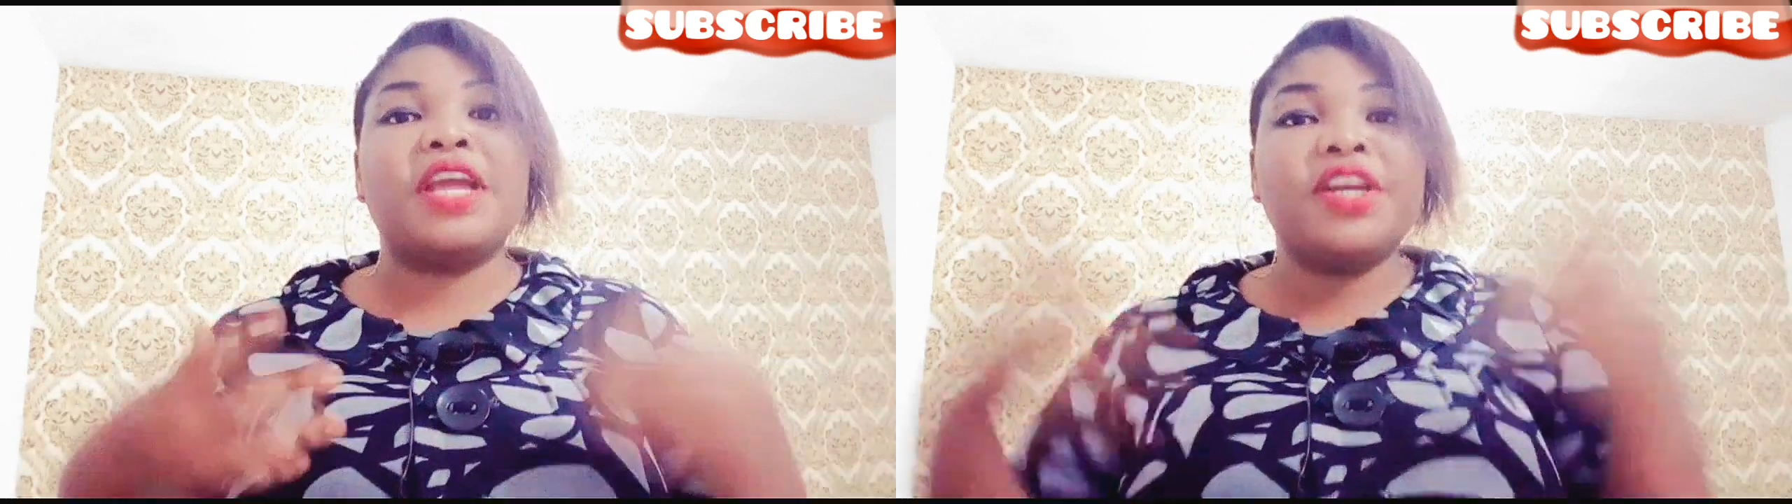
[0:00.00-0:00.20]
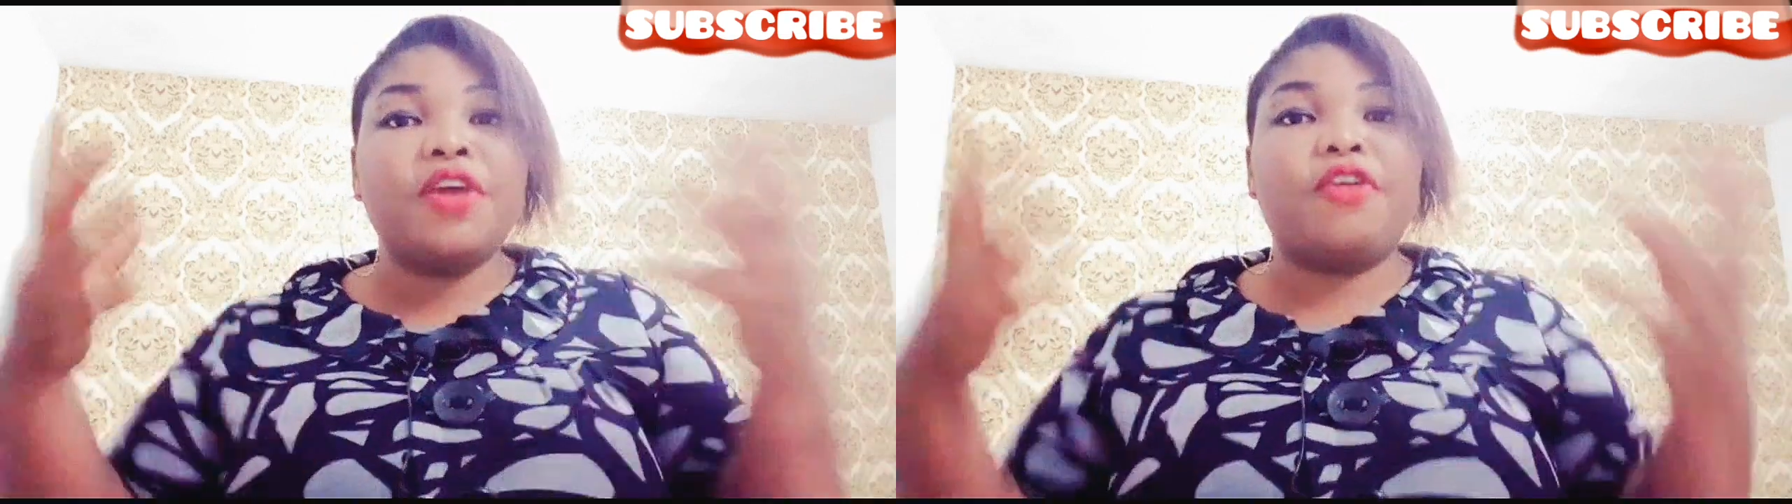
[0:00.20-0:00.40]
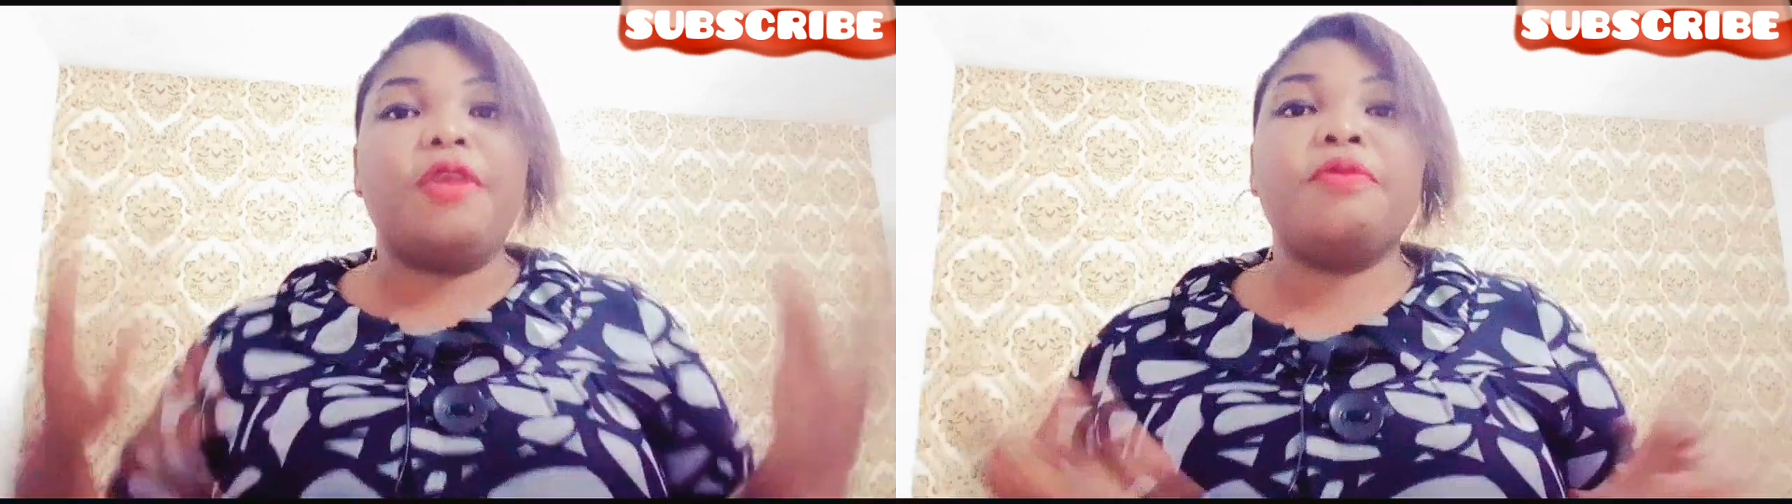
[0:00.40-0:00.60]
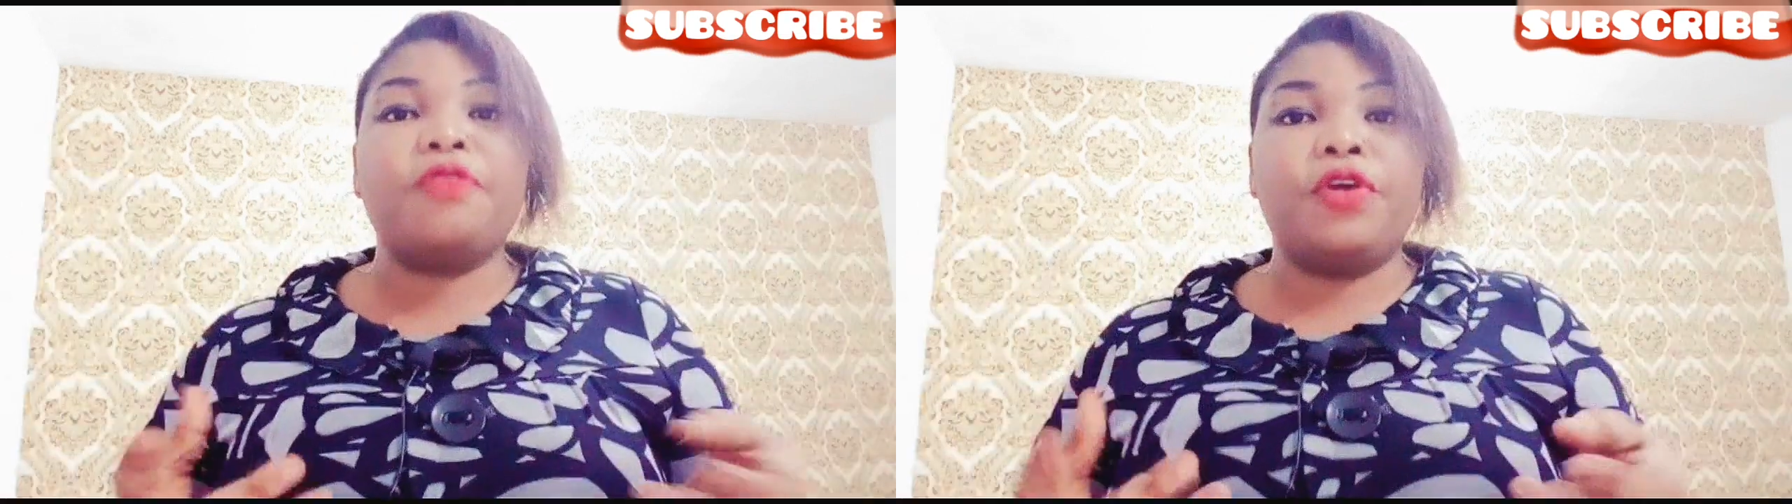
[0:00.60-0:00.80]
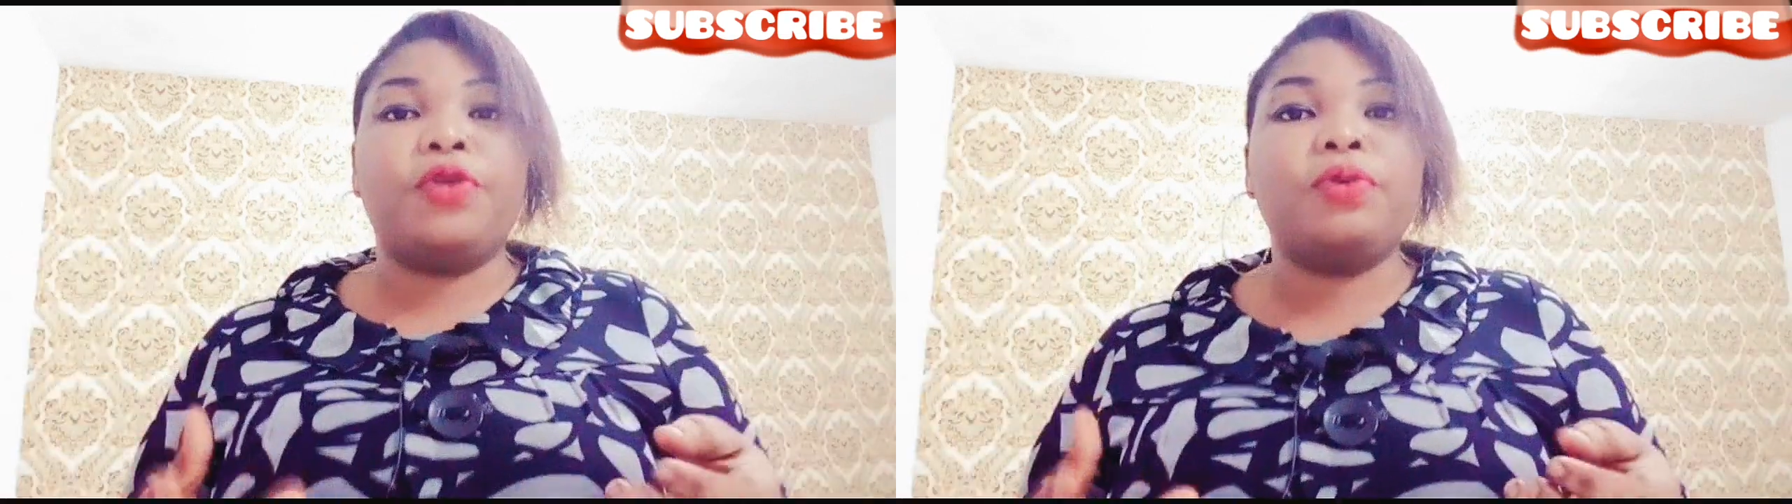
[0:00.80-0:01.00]
any cream
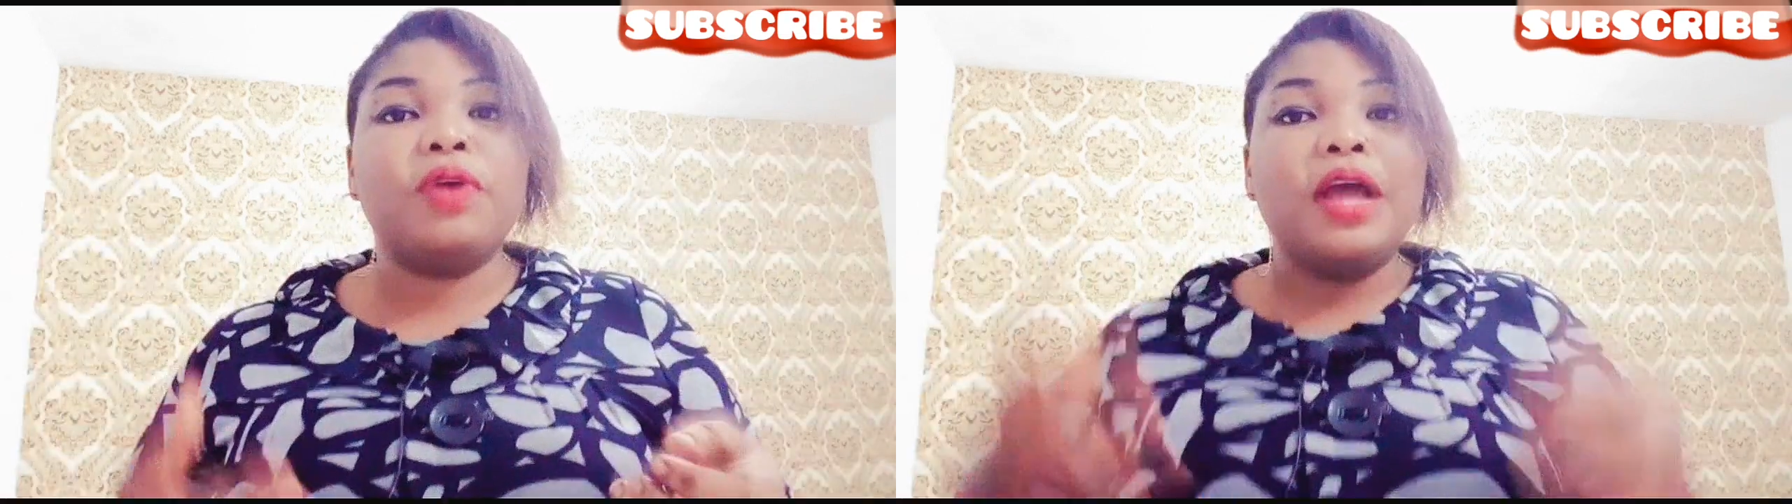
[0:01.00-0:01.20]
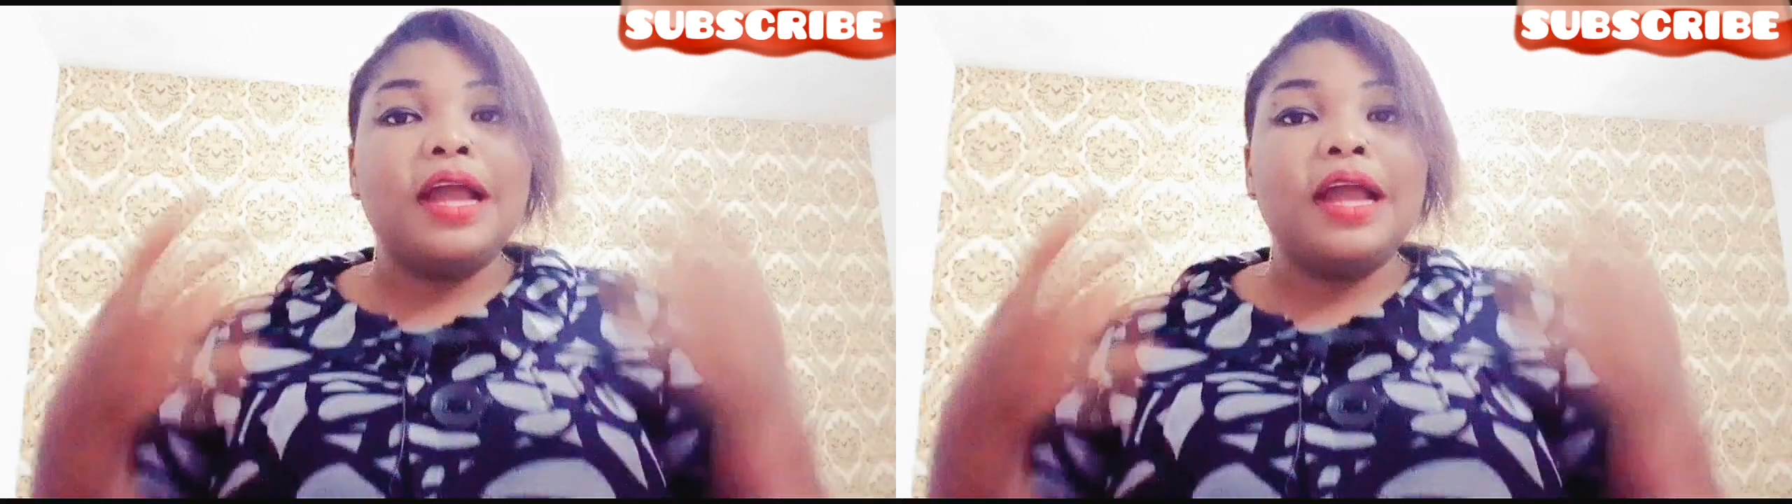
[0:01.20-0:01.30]
for you,